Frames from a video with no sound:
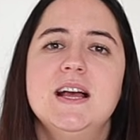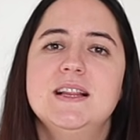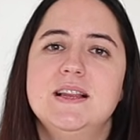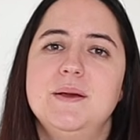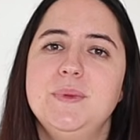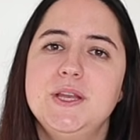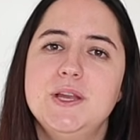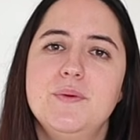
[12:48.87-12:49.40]

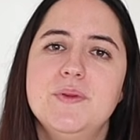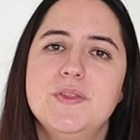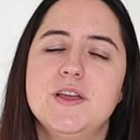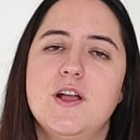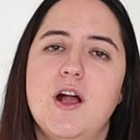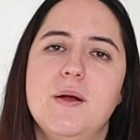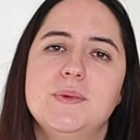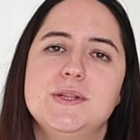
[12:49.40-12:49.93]
Let me know in the
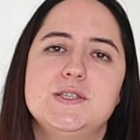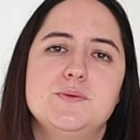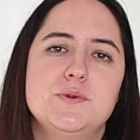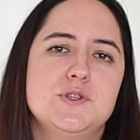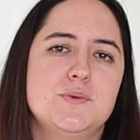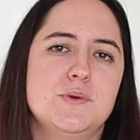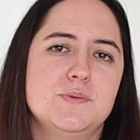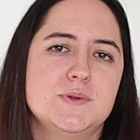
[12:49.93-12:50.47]
comments
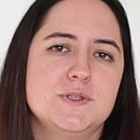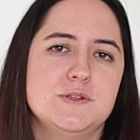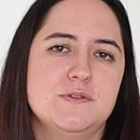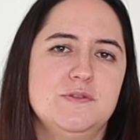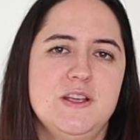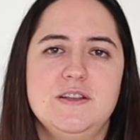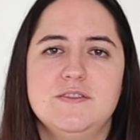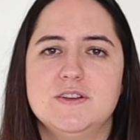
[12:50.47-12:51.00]
which one was your
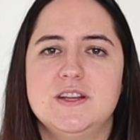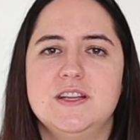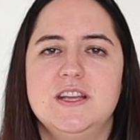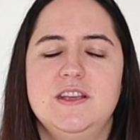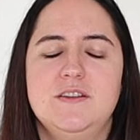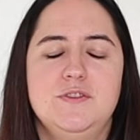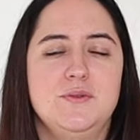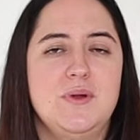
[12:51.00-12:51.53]
favorite.
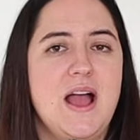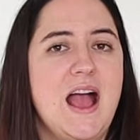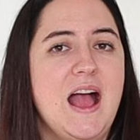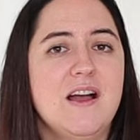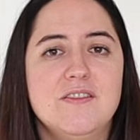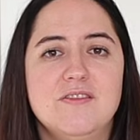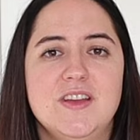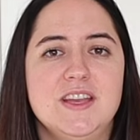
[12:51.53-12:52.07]
If you
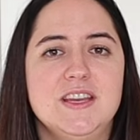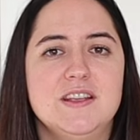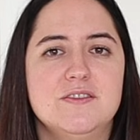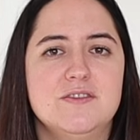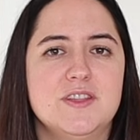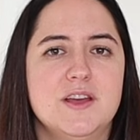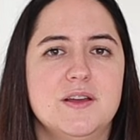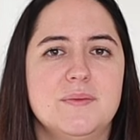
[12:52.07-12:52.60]
have any
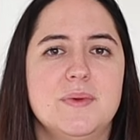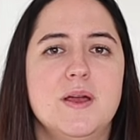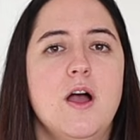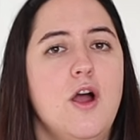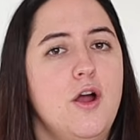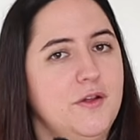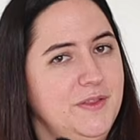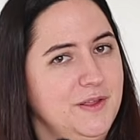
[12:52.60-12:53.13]
of them,
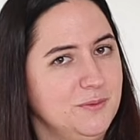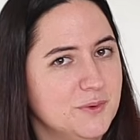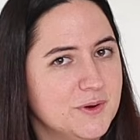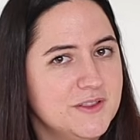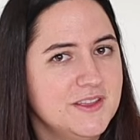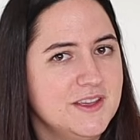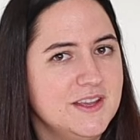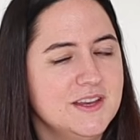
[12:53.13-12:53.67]
are they
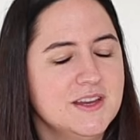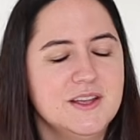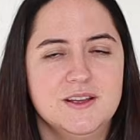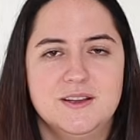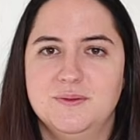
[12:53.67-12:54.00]
worth it?